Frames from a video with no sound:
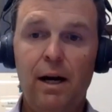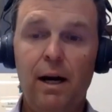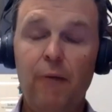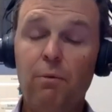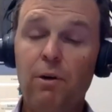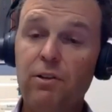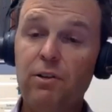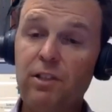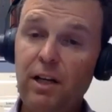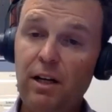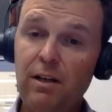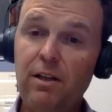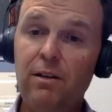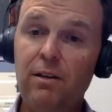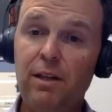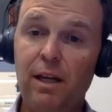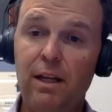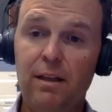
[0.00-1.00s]
I will tell
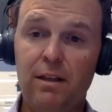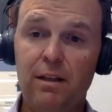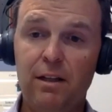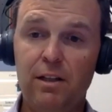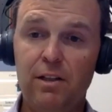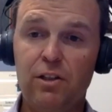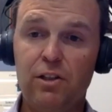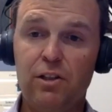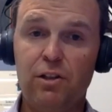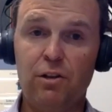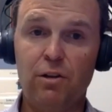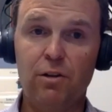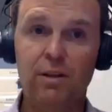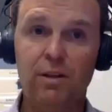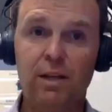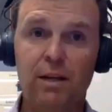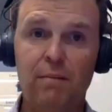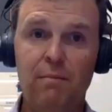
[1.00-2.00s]
you that the
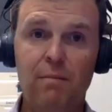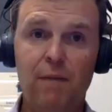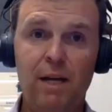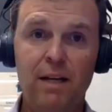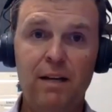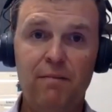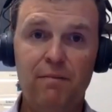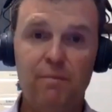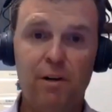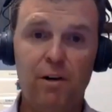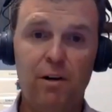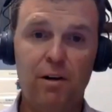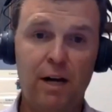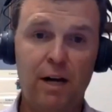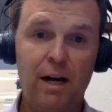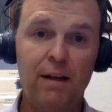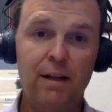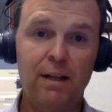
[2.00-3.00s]
concern that many of
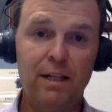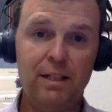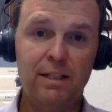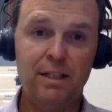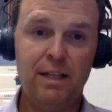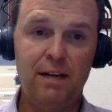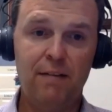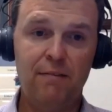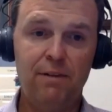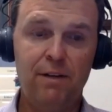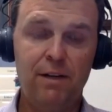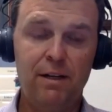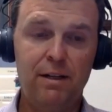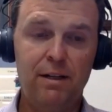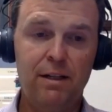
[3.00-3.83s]
our colleagues have,